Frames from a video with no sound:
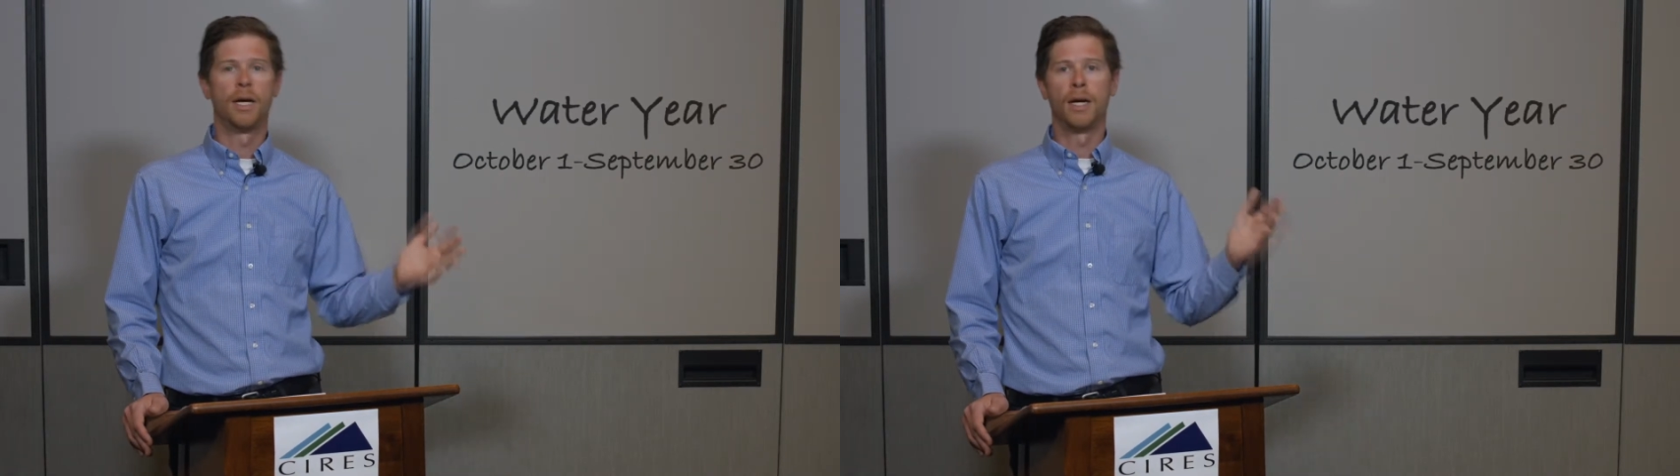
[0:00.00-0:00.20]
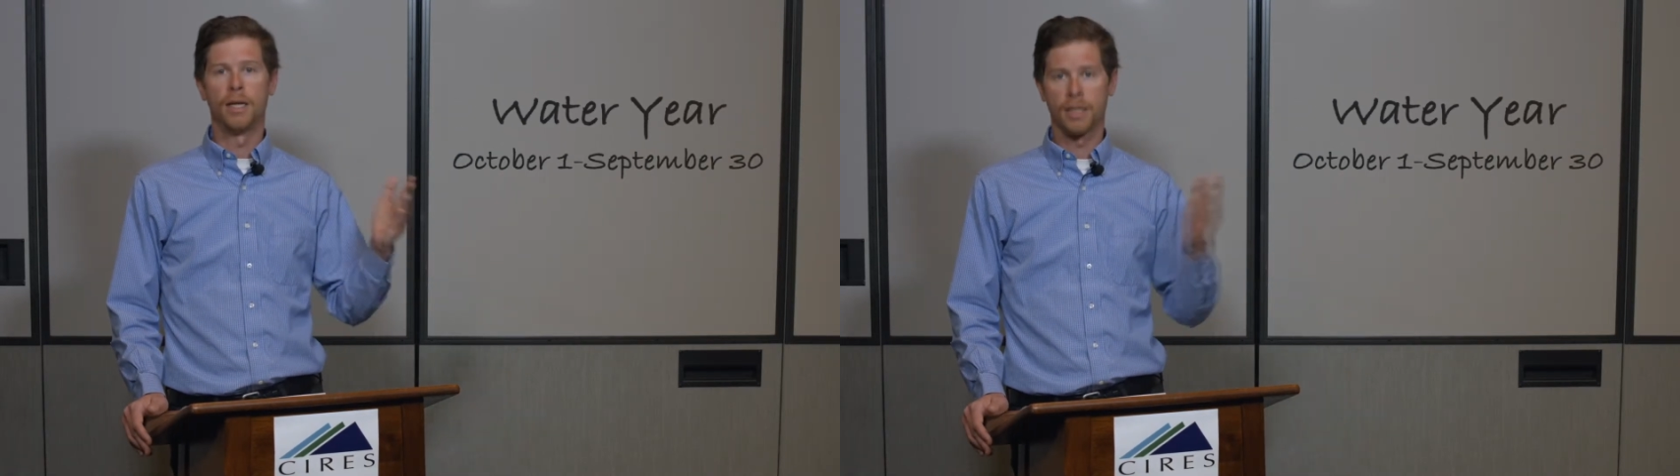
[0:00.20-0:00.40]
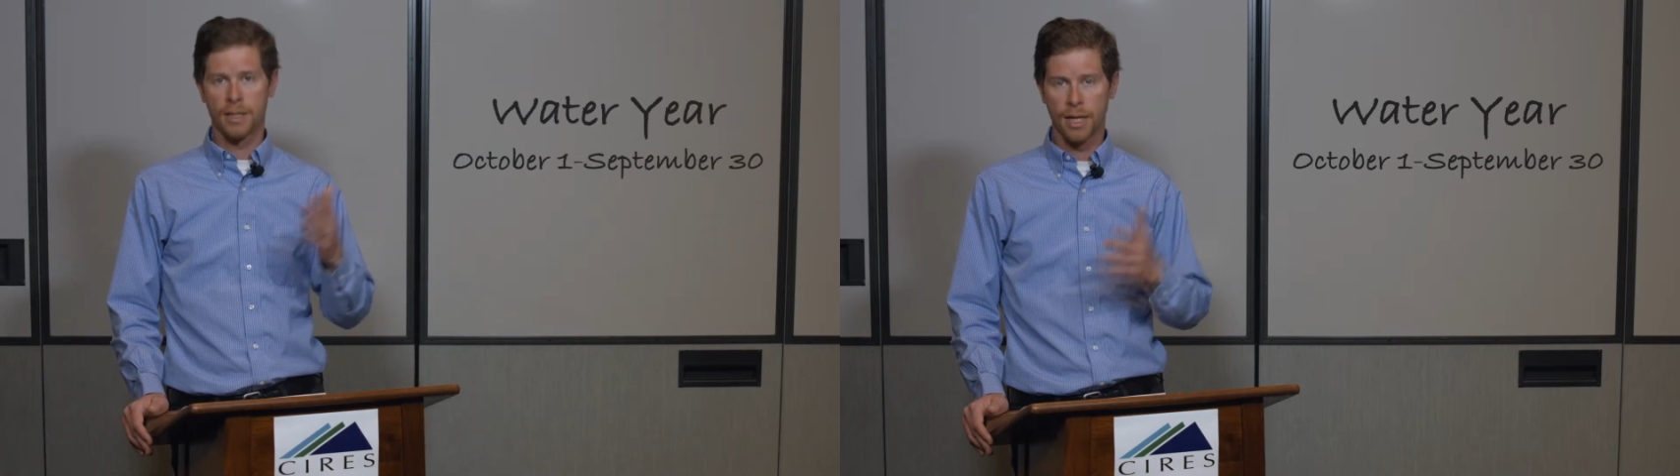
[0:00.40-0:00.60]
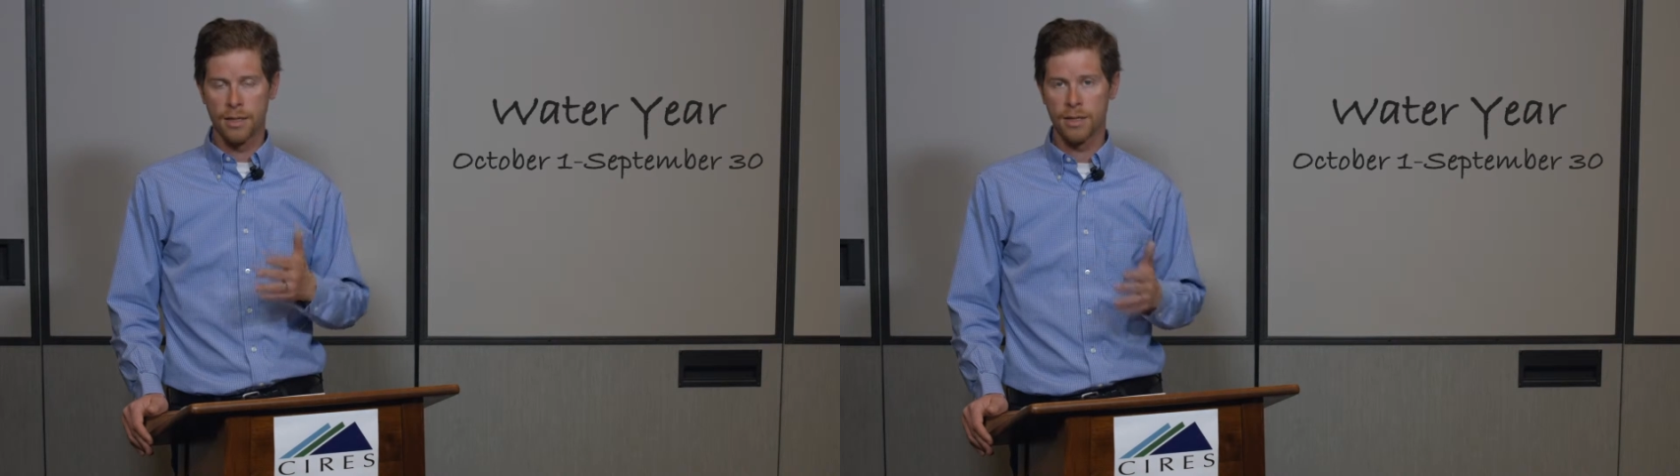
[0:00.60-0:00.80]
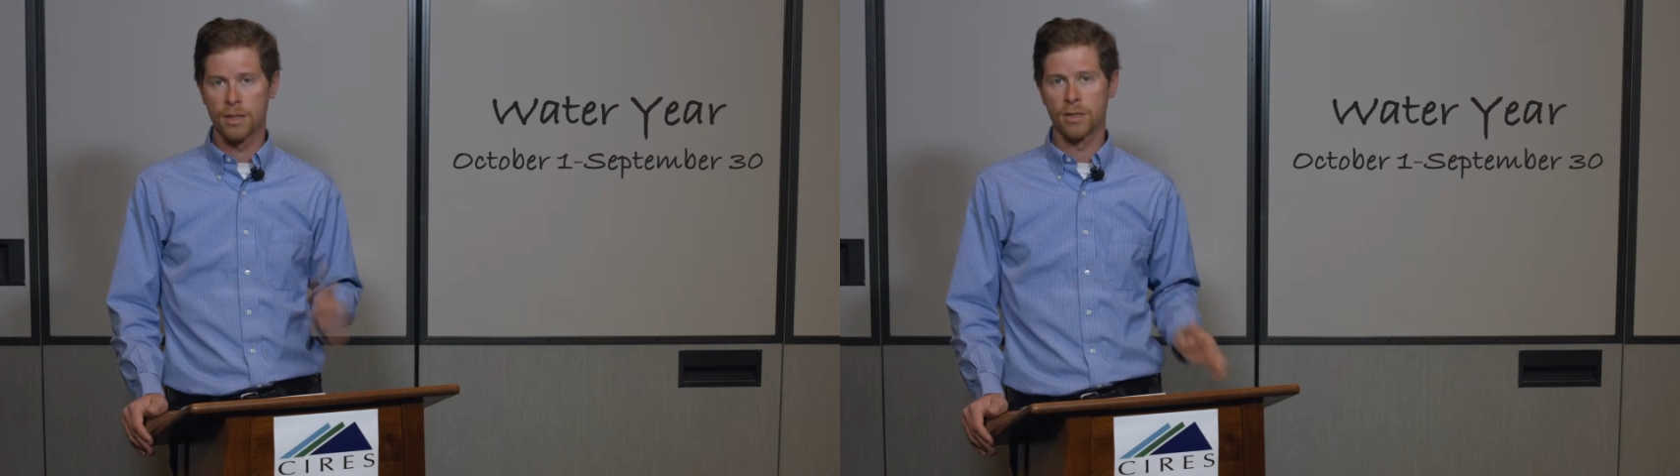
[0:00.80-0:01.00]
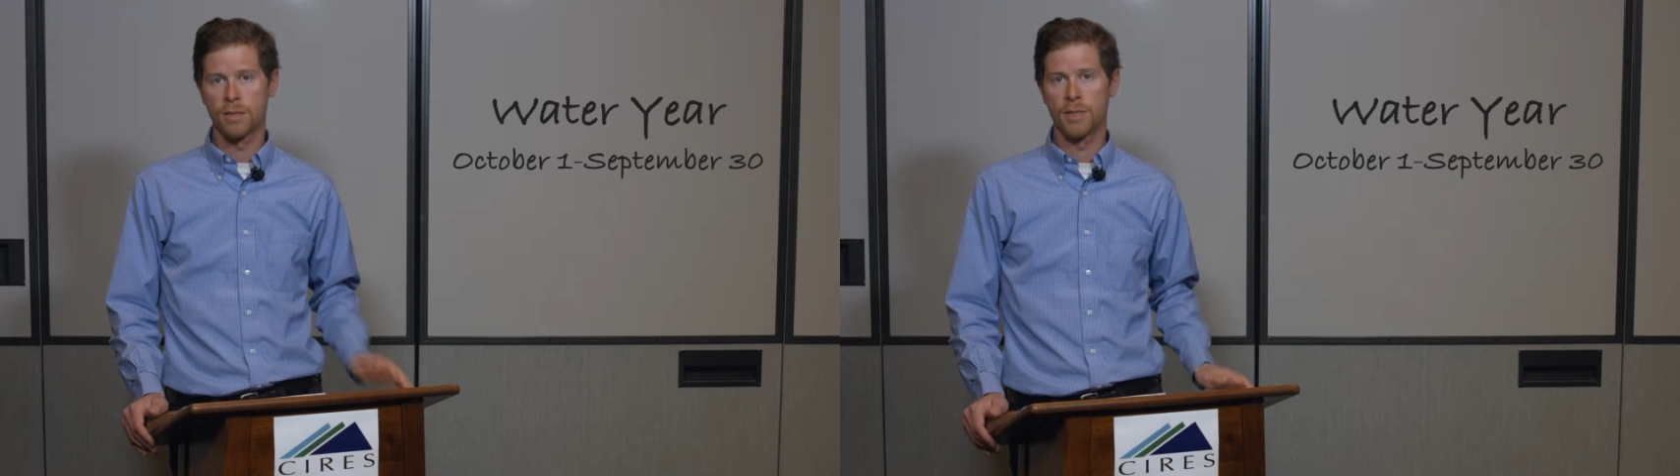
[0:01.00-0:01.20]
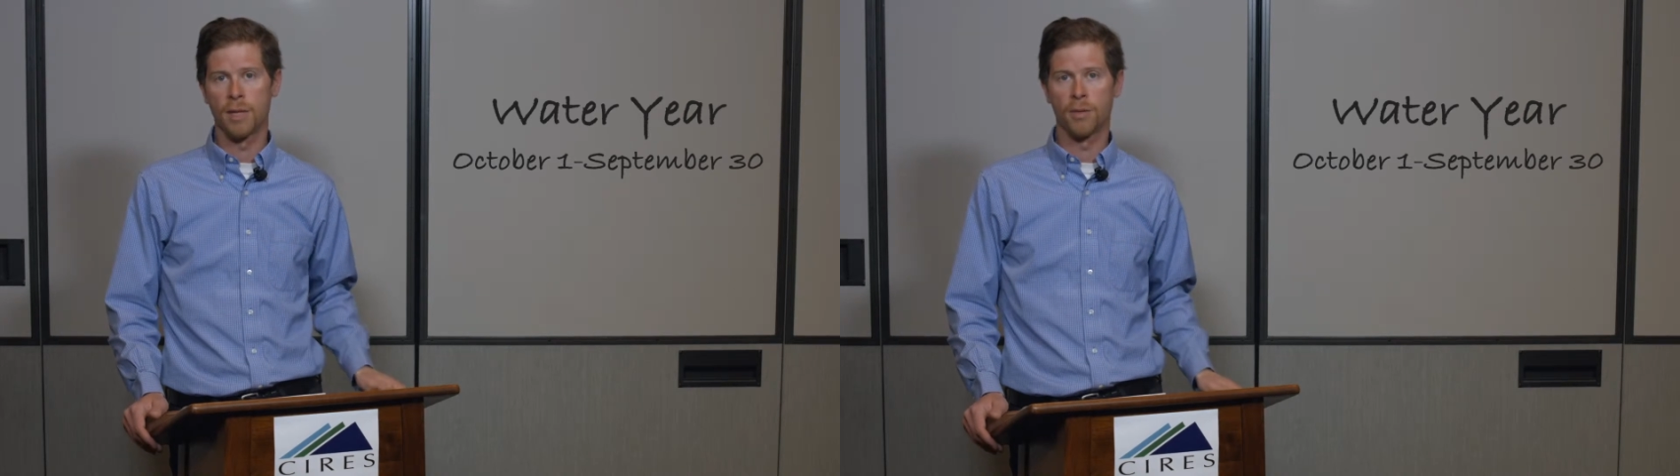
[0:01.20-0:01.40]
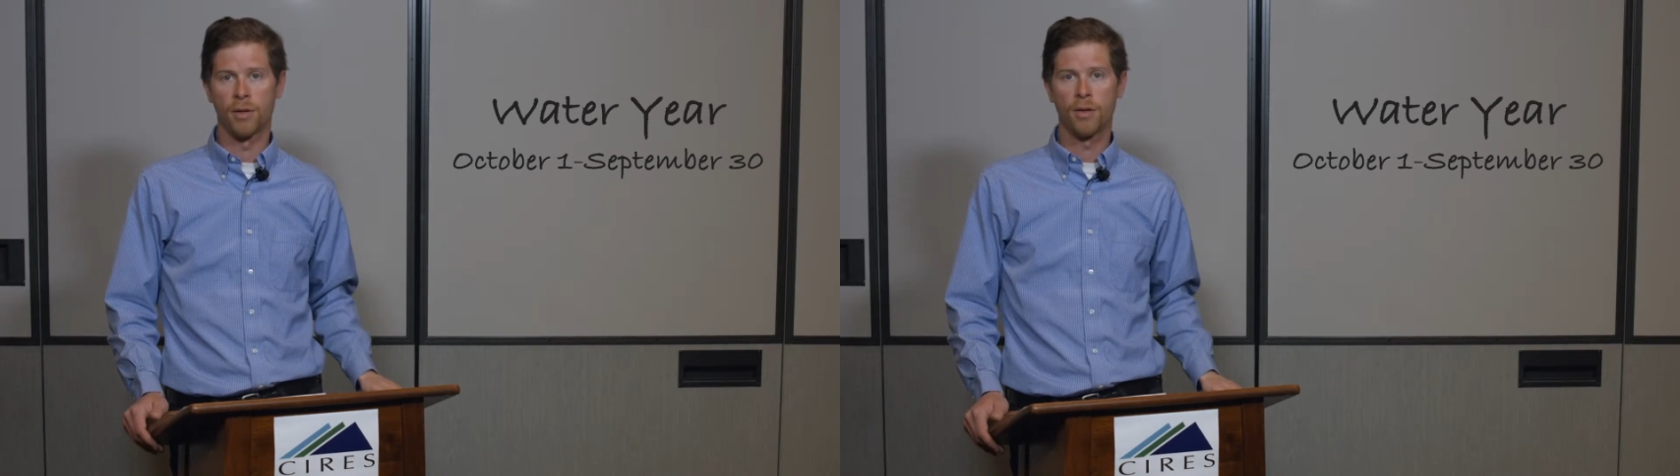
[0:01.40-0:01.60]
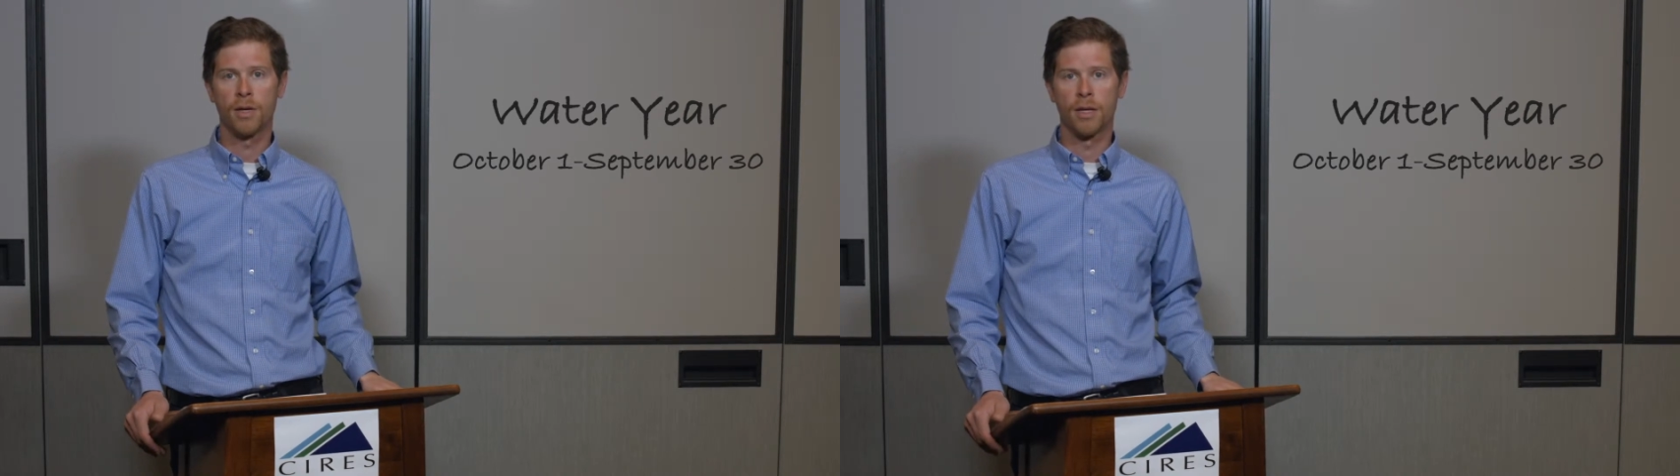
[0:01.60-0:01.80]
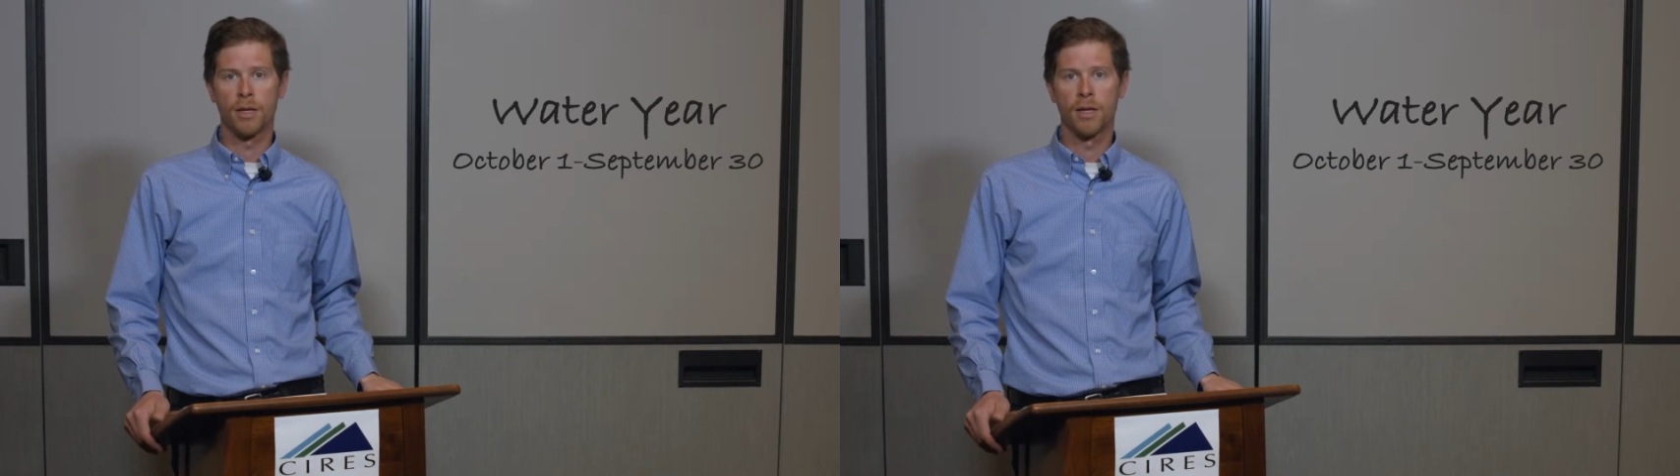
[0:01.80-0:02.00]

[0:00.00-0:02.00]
and extends until September 30th.